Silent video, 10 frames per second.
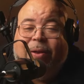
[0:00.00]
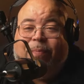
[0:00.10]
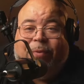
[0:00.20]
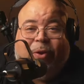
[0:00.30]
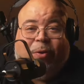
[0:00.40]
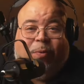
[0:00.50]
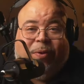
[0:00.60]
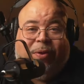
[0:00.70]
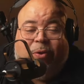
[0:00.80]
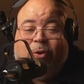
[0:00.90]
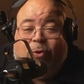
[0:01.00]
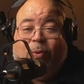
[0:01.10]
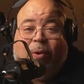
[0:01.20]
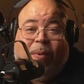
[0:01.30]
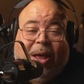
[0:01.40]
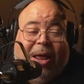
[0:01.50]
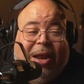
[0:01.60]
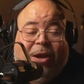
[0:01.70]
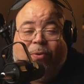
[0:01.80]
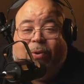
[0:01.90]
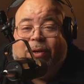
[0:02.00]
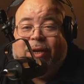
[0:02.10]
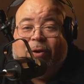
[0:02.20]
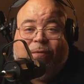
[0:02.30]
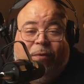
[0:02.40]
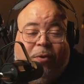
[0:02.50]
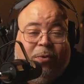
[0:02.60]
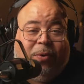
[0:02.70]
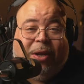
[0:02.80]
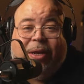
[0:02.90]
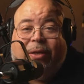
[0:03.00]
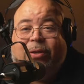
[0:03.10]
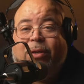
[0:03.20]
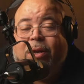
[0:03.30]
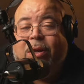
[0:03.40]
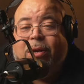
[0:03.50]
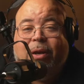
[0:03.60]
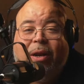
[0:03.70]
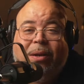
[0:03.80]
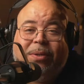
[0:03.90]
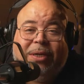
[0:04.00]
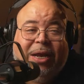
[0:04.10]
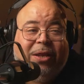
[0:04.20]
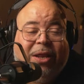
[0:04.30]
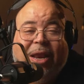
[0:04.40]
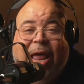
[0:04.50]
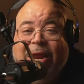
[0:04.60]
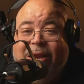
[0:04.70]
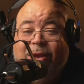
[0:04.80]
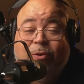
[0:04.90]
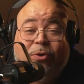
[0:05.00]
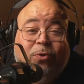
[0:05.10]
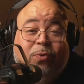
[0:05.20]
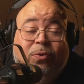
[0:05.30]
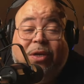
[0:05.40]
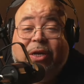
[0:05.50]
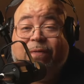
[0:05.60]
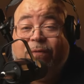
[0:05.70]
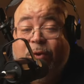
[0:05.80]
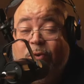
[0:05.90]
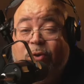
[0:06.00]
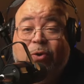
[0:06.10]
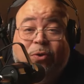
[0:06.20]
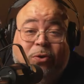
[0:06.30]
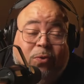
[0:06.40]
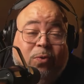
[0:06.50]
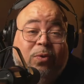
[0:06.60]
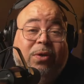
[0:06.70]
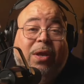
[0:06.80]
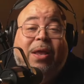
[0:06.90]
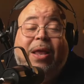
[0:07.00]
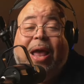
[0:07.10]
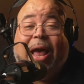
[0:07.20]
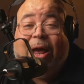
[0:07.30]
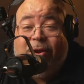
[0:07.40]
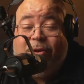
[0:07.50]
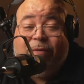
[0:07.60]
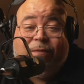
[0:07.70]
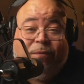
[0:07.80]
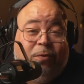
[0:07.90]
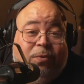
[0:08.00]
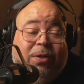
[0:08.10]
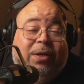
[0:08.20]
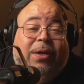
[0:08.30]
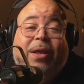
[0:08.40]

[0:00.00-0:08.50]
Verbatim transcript: you know, whether you're doing a wide angle or telephoto lens, you know what I'm saying? The lighting you choose, the diffuser you choose, how you diffuse it,